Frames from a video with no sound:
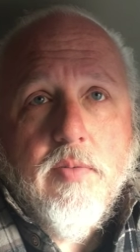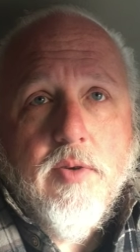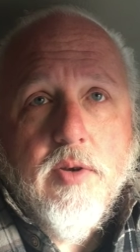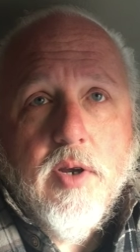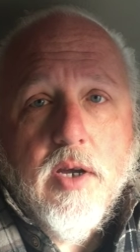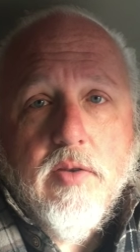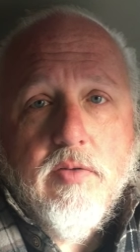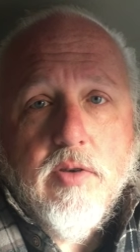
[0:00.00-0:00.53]
a
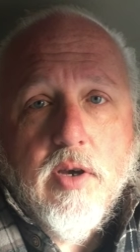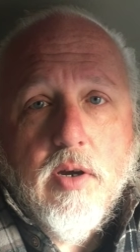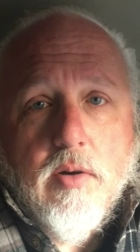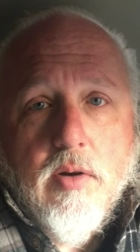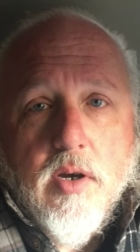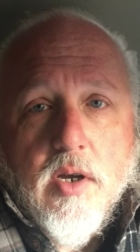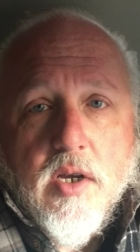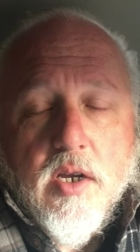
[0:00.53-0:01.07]
few nights
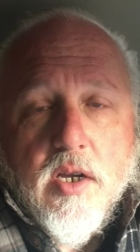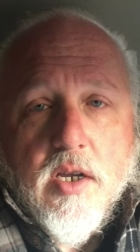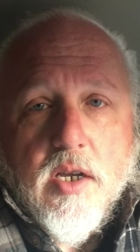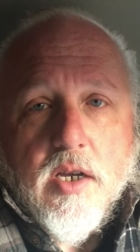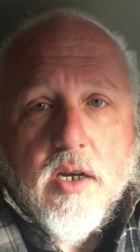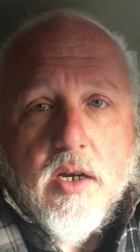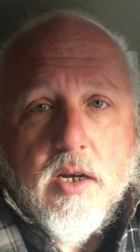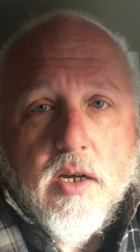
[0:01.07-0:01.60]
ago
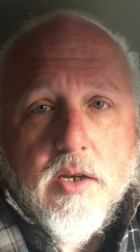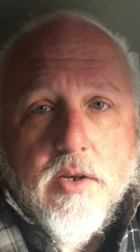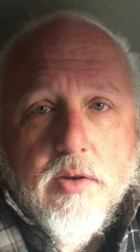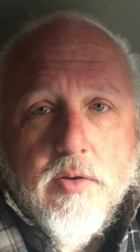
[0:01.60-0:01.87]
on